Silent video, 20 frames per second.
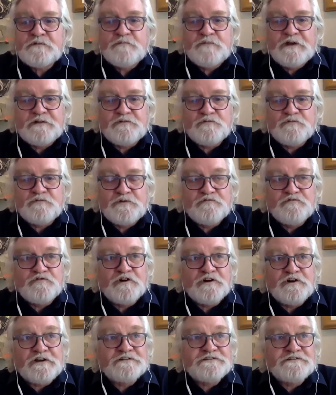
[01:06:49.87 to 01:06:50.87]
But we've
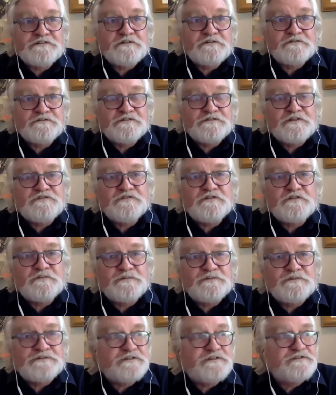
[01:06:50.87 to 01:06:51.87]
got ourselves into a
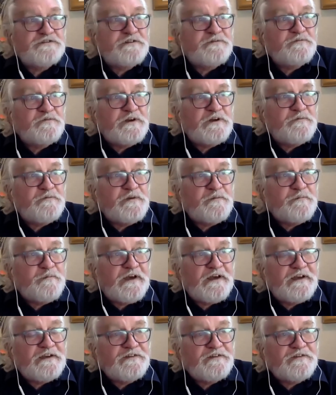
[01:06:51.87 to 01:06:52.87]
position where we're
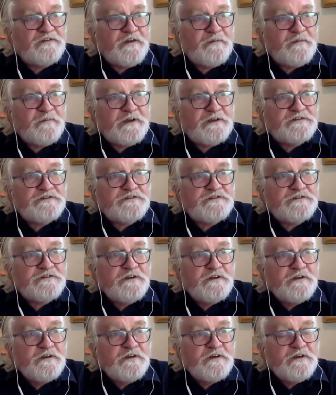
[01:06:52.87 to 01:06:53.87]
paying so much
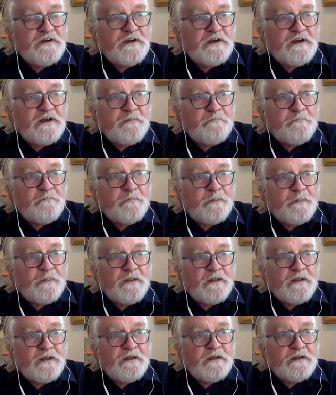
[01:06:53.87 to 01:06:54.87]
um,
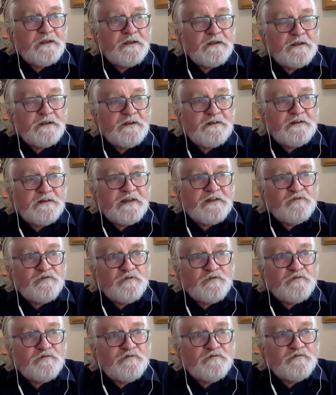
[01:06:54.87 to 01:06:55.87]
uh, debt
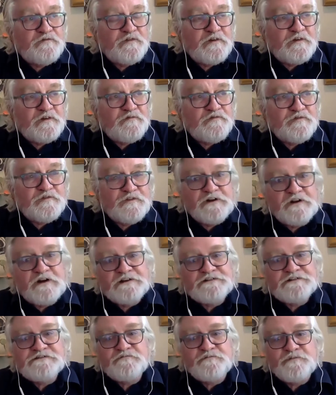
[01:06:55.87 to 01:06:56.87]
off uh, for the
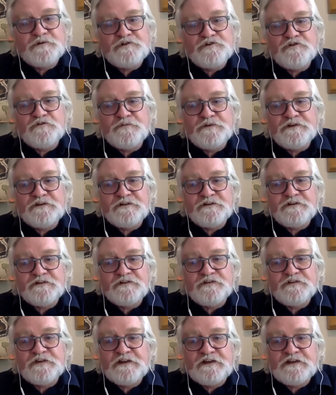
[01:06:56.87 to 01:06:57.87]
likes of Medupi and
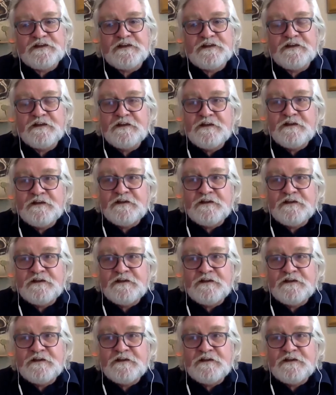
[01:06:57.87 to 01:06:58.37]
Kusile.